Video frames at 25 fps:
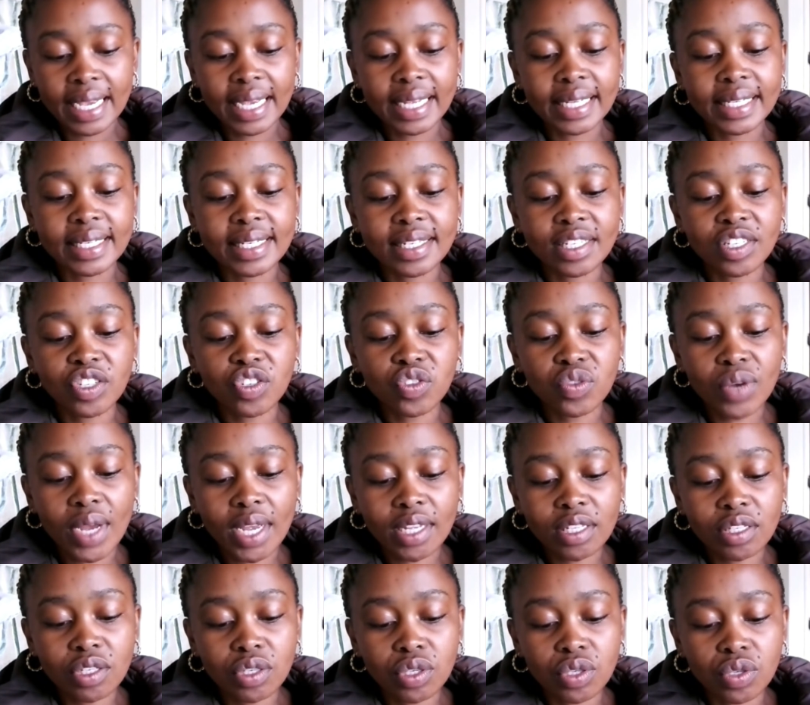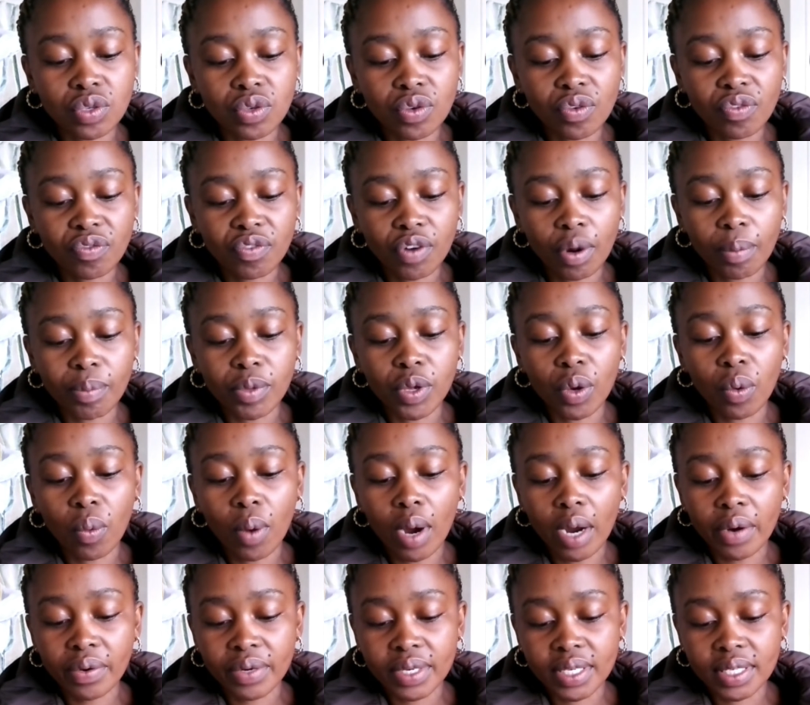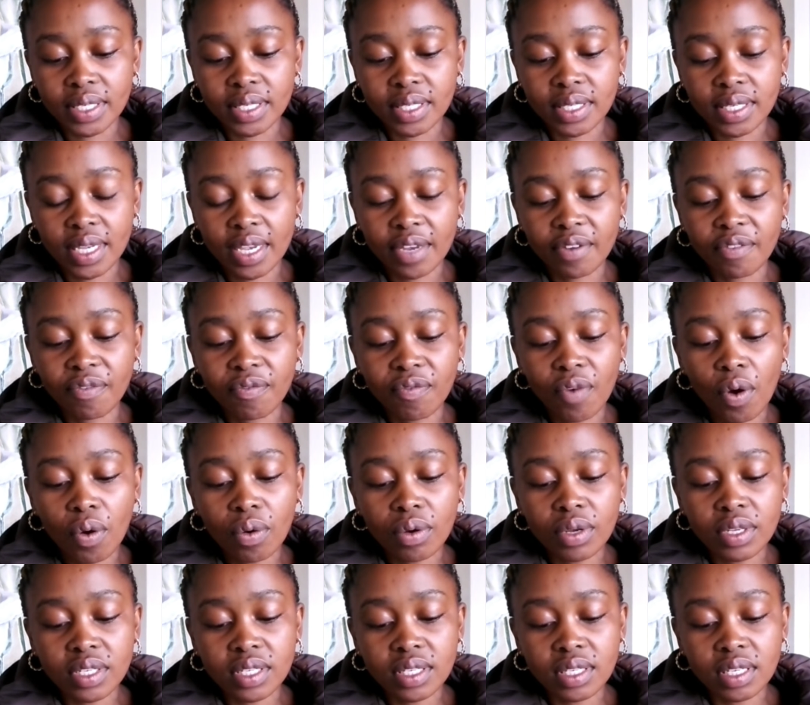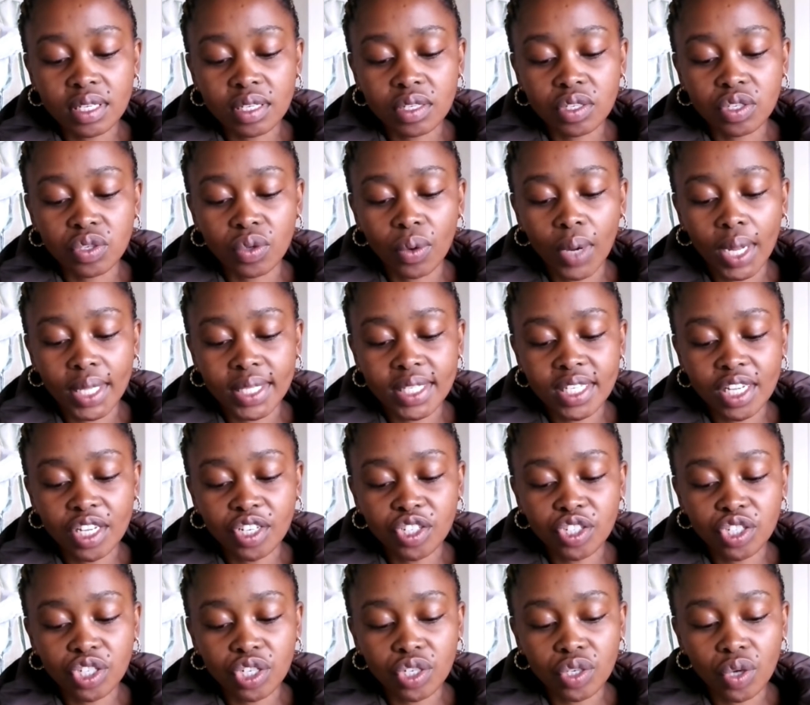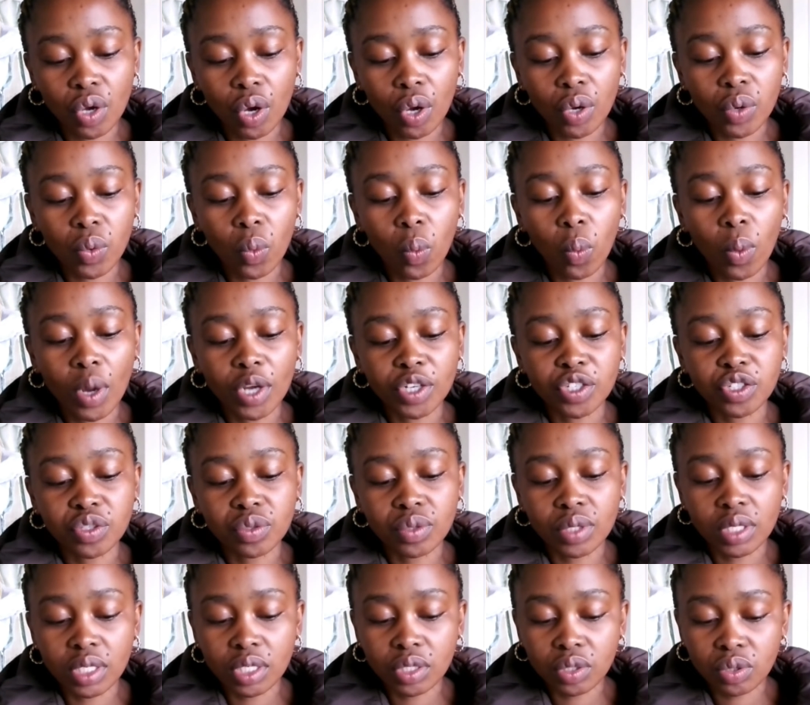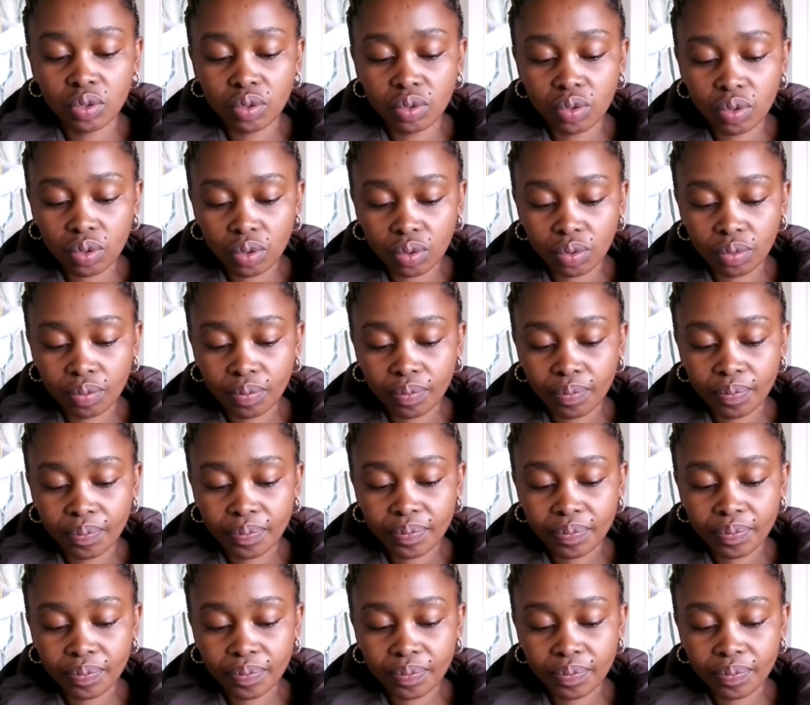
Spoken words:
It distracts you from your worries. It focuses your attention on what you need to do.